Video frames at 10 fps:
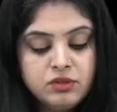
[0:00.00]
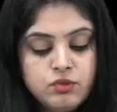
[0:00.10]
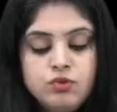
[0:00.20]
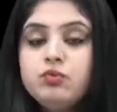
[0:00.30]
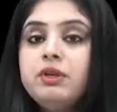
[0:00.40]

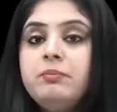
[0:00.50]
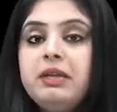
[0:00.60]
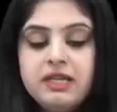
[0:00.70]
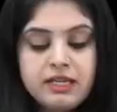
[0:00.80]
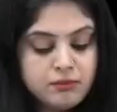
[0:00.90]
usual
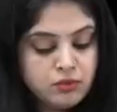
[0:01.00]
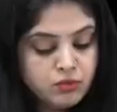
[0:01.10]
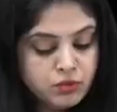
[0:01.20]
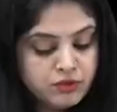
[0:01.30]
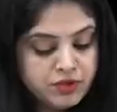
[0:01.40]
pink and
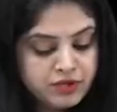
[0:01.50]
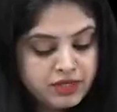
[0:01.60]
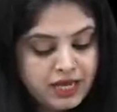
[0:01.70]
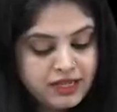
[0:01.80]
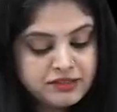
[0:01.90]
blue. You will
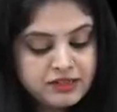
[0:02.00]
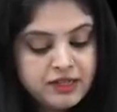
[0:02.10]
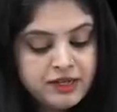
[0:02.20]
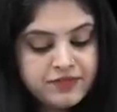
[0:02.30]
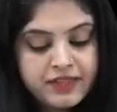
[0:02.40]
realize
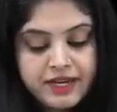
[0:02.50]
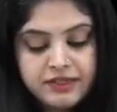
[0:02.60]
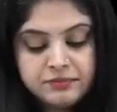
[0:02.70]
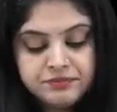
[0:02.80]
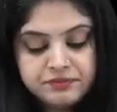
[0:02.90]

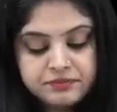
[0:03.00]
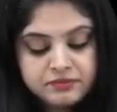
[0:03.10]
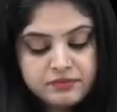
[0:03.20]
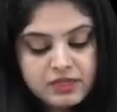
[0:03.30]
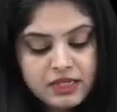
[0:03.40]
that
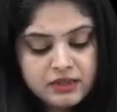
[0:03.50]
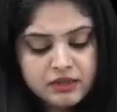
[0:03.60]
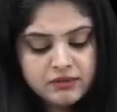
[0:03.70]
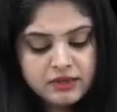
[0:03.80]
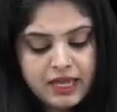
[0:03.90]

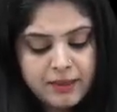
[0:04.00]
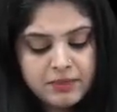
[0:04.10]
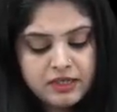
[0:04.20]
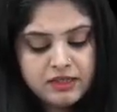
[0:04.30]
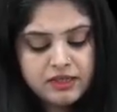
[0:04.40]
the
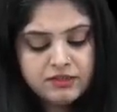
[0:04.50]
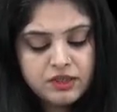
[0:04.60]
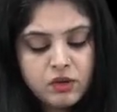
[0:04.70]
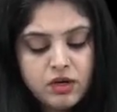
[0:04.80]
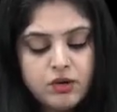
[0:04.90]
capillaries
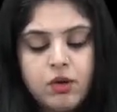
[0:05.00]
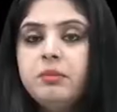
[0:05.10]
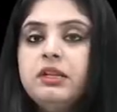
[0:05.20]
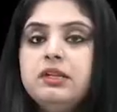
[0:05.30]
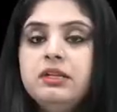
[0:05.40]
are all
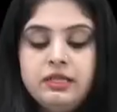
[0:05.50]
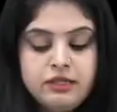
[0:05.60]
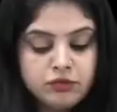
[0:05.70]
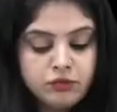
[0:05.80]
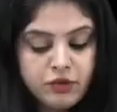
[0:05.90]
normal.
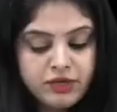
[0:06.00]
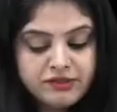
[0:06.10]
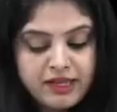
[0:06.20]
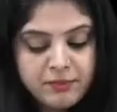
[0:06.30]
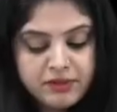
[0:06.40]
So for
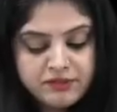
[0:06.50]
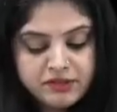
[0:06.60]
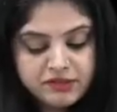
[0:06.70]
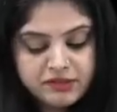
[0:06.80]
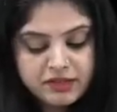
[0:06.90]
example, if
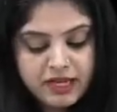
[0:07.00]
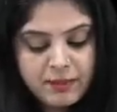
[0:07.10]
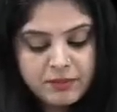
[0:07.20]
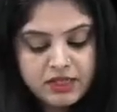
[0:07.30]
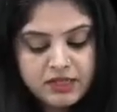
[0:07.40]
this is a
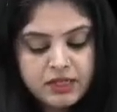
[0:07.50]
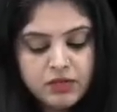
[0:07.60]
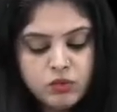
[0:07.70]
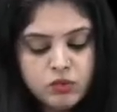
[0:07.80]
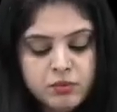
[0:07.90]
capillary
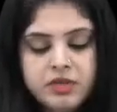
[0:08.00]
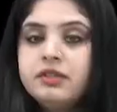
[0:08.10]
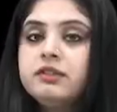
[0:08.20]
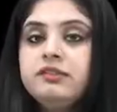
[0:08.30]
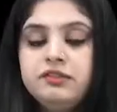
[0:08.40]
loop,
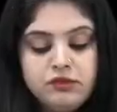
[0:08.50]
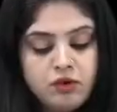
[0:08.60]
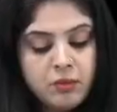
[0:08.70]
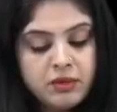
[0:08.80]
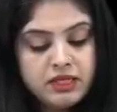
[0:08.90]
this is
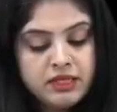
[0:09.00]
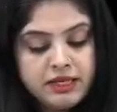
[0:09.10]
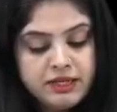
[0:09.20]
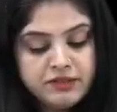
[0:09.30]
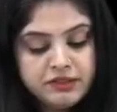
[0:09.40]
normal.
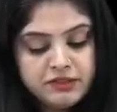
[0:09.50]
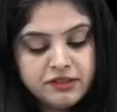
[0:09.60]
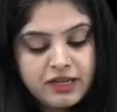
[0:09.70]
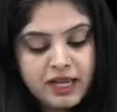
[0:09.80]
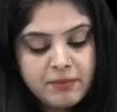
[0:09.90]
If this
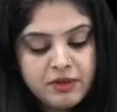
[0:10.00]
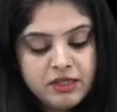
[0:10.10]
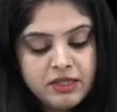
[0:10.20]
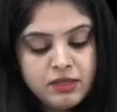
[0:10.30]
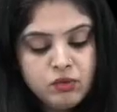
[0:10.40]
is a
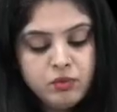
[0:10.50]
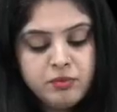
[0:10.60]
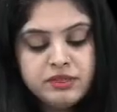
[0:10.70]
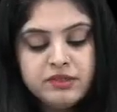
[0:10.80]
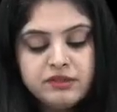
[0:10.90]
capillary
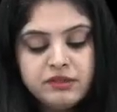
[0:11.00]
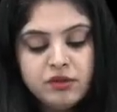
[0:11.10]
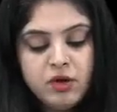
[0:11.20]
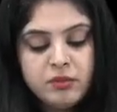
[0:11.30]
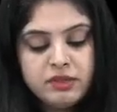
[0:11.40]
loop, this is
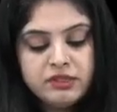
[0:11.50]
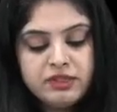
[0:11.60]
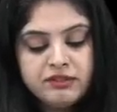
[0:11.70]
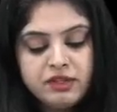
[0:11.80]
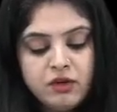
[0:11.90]
normal.
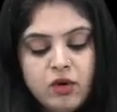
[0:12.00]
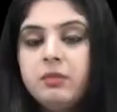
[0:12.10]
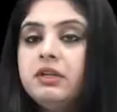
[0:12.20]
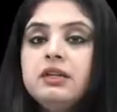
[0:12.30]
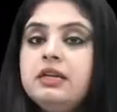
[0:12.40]
These are
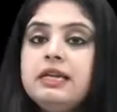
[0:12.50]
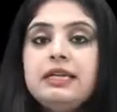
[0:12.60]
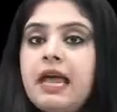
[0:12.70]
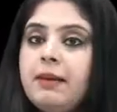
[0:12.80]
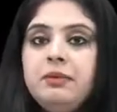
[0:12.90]
normal.
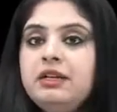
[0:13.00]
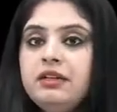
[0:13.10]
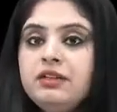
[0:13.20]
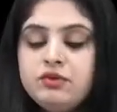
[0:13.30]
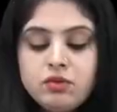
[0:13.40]

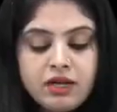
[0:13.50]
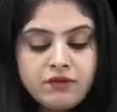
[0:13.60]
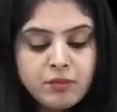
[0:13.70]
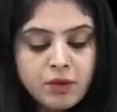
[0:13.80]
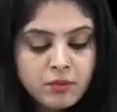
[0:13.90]
Capillaries don't
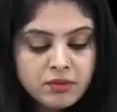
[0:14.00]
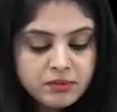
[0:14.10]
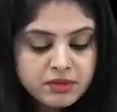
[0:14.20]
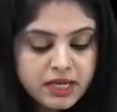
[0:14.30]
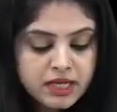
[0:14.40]
have a
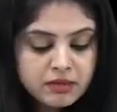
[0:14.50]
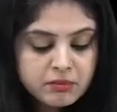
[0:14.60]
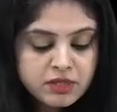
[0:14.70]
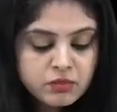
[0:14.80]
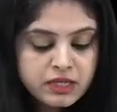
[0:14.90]
problem. The
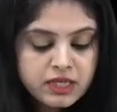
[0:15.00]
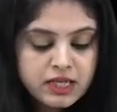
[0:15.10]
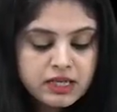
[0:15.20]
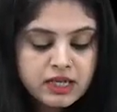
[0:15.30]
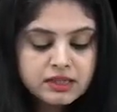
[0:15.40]
in-between
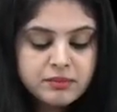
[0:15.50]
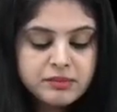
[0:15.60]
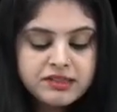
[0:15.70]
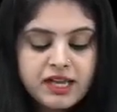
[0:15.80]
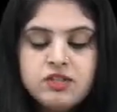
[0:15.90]
area, the
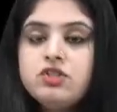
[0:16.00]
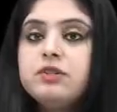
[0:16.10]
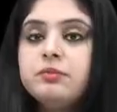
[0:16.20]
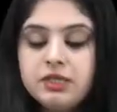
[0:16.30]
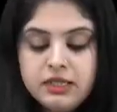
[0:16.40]

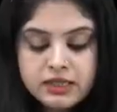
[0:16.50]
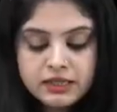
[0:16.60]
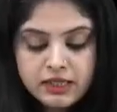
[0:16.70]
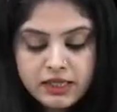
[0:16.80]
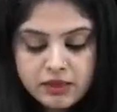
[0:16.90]
mesangium,
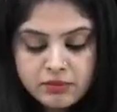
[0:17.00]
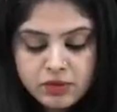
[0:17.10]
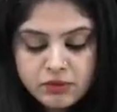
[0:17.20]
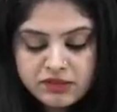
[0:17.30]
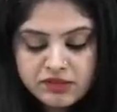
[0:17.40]
the
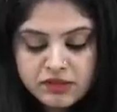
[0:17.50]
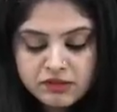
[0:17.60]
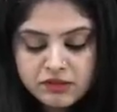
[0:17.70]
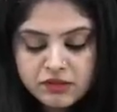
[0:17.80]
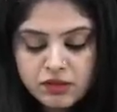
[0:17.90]
in-between, see
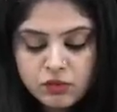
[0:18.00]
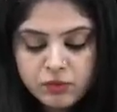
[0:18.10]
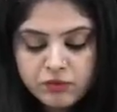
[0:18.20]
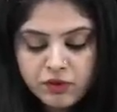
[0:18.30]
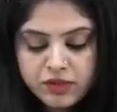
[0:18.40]
this is a
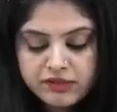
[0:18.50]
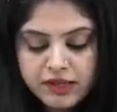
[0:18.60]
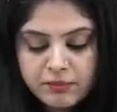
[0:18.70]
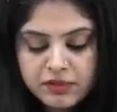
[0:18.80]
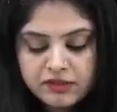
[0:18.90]
loop. For
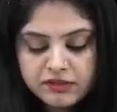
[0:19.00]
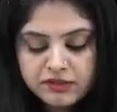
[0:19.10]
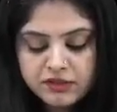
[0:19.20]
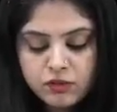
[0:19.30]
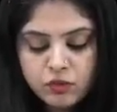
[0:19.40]
example, this
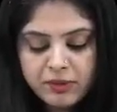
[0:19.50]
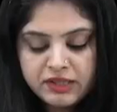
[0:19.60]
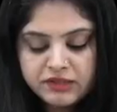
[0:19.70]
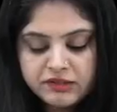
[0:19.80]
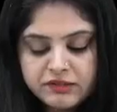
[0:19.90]
is a loop
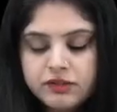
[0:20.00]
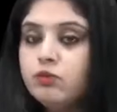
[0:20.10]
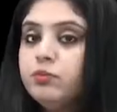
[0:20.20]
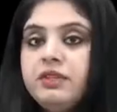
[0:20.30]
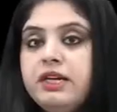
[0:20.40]
and this is a
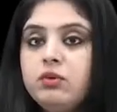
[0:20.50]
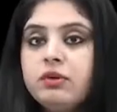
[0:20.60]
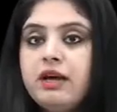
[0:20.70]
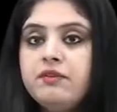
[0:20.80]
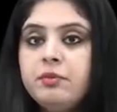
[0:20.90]
loop. They
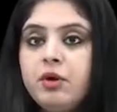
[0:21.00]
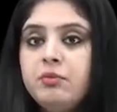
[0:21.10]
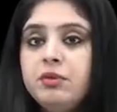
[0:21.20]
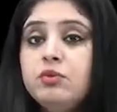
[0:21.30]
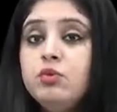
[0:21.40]
don't have a
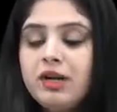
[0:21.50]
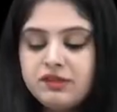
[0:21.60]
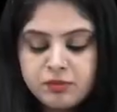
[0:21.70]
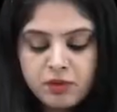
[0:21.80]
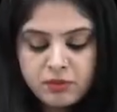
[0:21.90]
problem. Who
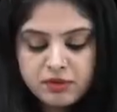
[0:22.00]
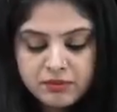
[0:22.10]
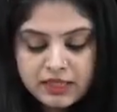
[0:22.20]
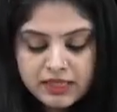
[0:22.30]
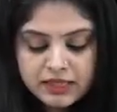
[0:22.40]
has a
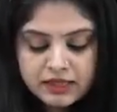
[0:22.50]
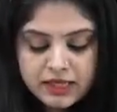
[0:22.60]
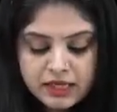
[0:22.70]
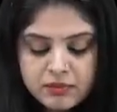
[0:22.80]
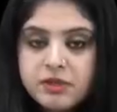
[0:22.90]
problem?
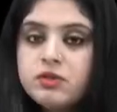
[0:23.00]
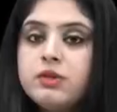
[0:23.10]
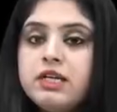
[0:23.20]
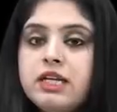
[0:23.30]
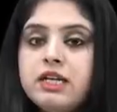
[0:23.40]
The
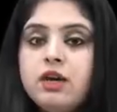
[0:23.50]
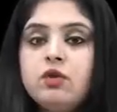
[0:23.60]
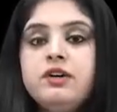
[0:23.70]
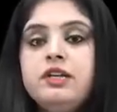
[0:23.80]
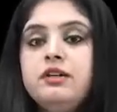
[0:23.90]
in-between area
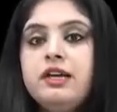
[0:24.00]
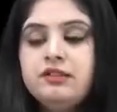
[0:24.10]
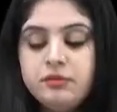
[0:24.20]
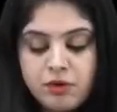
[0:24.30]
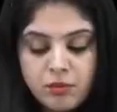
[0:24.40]
over here has a